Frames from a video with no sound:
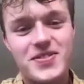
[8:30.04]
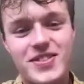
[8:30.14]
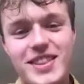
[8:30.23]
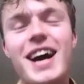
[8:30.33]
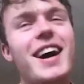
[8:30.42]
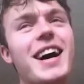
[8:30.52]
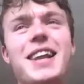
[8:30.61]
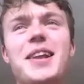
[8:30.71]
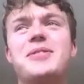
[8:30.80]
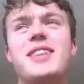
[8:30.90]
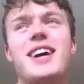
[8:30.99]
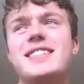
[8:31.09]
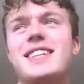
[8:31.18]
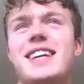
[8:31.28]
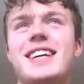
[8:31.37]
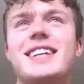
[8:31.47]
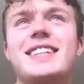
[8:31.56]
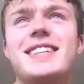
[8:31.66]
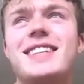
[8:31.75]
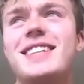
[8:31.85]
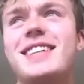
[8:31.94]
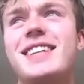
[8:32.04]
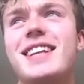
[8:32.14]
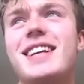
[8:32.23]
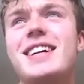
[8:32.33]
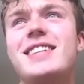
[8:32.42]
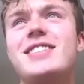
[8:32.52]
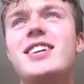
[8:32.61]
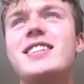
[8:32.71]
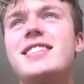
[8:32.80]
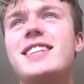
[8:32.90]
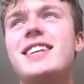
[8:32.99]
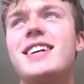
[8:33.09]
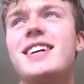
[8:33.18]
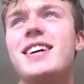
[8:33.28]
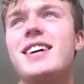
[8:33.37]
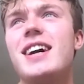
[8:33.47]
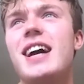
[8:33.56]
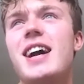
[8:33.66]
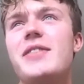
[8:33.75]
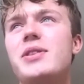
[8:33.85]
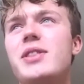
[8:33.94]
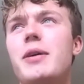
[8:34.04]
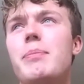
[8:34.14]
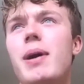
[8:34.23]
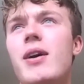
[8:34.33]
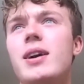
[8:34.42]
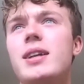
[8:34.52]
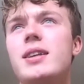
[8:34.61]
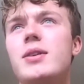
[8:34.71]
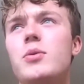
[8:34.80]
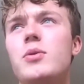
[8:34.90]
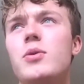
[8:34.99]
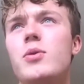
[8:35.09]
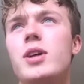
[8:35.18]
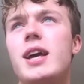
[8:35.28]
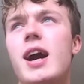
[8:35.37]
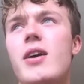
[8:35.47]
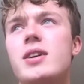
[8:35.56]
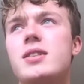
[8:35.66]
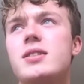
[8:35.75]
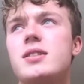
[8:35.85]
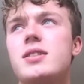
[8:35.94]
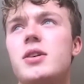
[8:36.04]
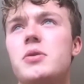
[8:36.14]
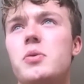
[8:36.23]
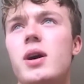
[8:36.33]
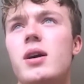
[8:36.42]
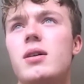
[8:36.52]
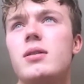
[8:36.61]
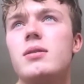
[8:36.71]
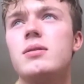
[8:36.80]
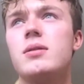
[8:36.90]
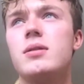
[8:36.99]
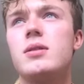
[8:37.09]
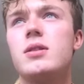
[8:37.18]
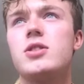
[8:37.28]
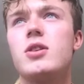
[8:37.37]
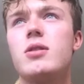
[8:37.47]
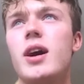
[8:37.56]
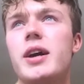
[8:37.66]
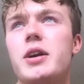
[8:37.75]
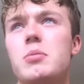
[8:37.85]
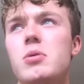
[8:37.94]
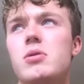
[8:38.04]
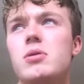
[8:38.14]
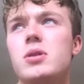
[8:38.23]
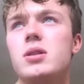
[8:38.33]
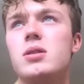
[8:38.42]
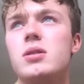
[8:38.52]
that I loved that as a kid. Just everything about it, all the characters are so likable, and